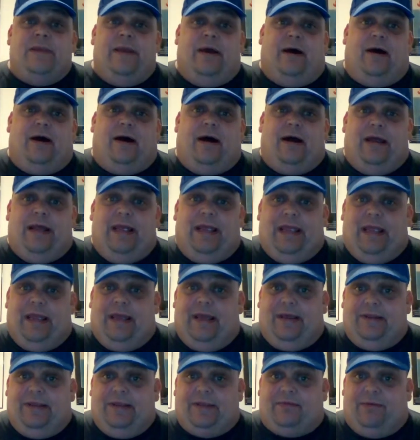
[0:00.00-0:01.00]
Uh,
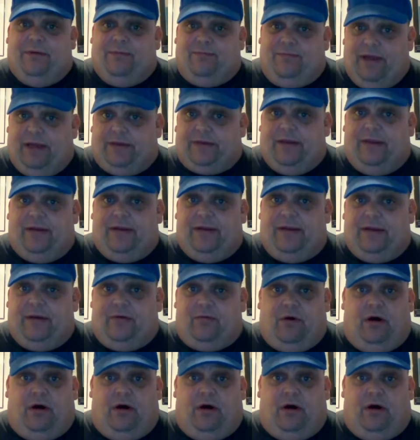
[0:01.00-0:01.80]
and it's reflected in the